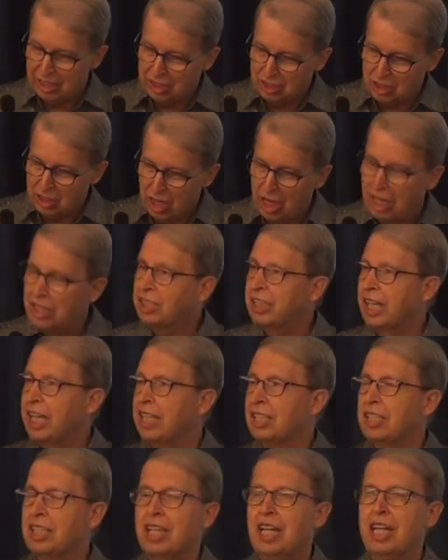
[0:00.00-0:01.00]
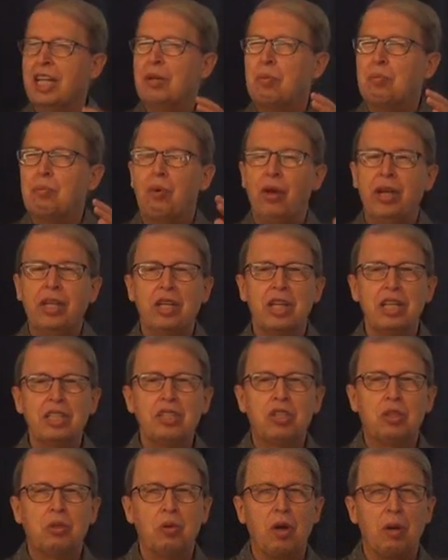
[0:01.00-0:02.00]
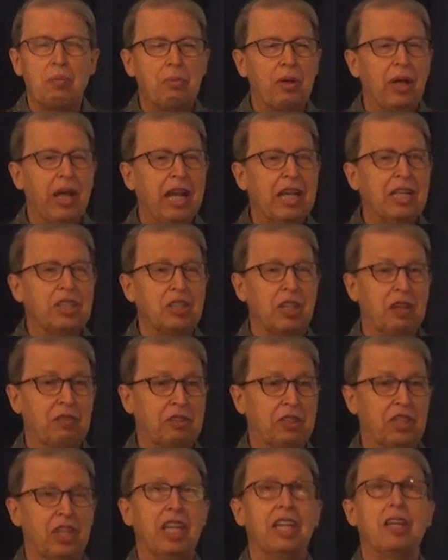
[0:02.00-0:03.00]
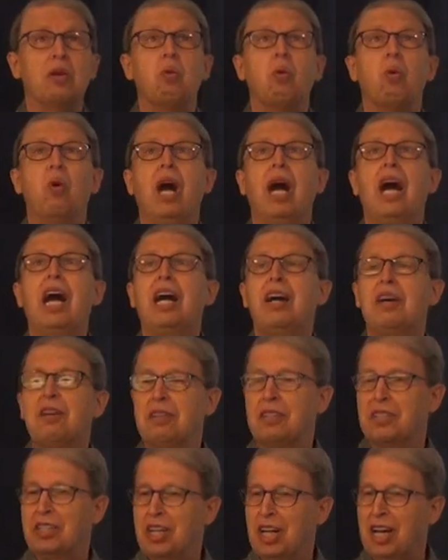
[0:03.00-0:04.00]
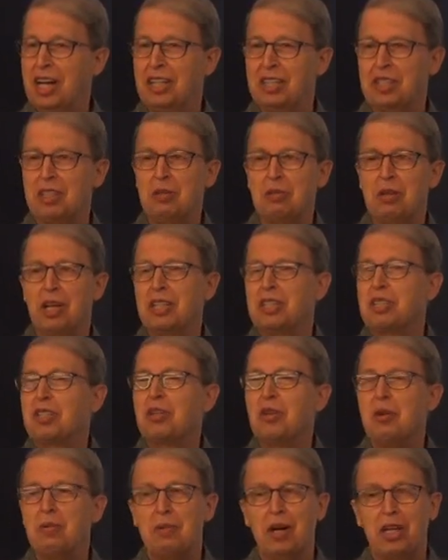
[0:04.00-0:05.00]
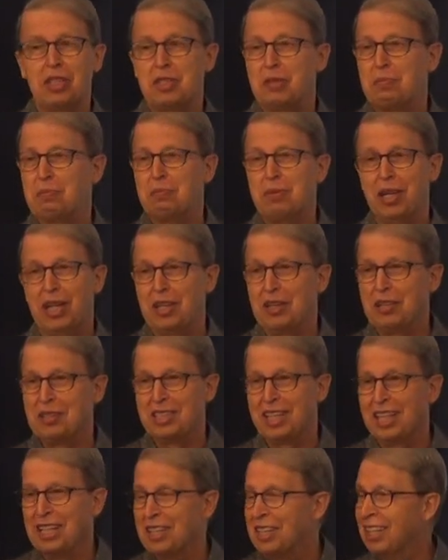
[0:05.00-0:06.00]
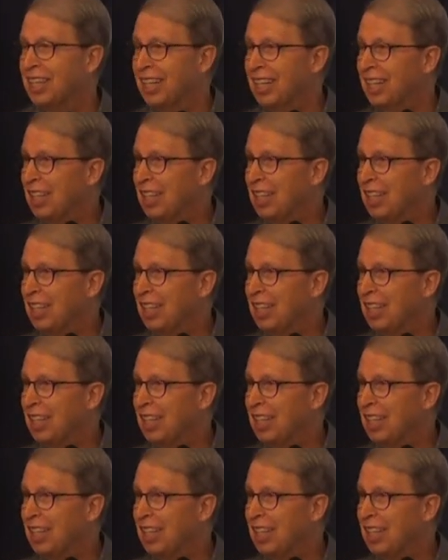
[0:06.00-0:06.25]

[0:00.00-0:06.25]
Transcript: And God can bring us to a place of saying, wow, God, you are so much better than